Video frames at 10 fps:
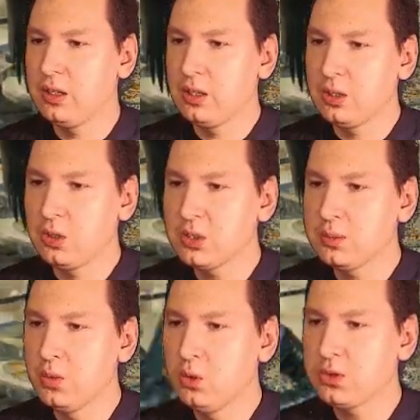Use
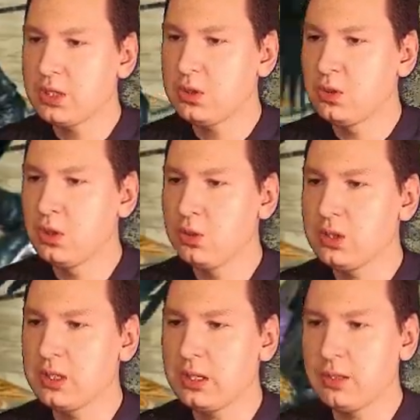moves that you know
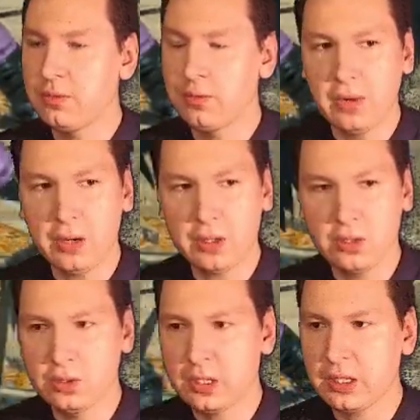that are very
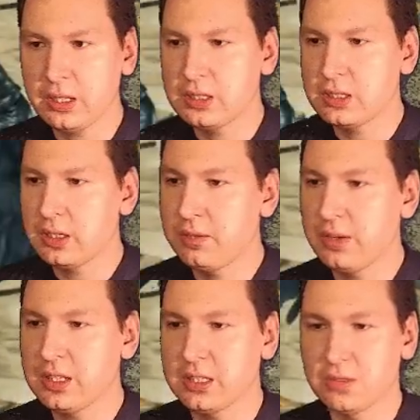good against
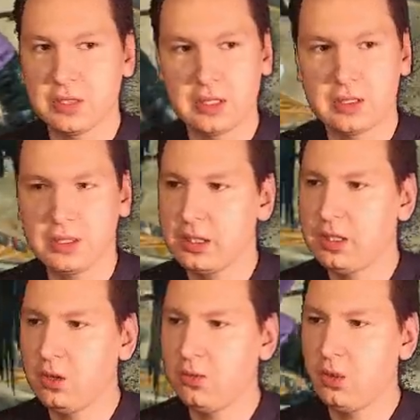evasiveness, like
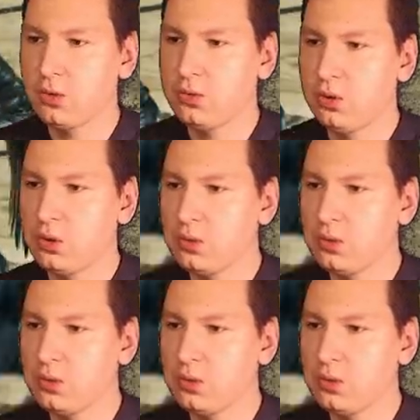down forward 4.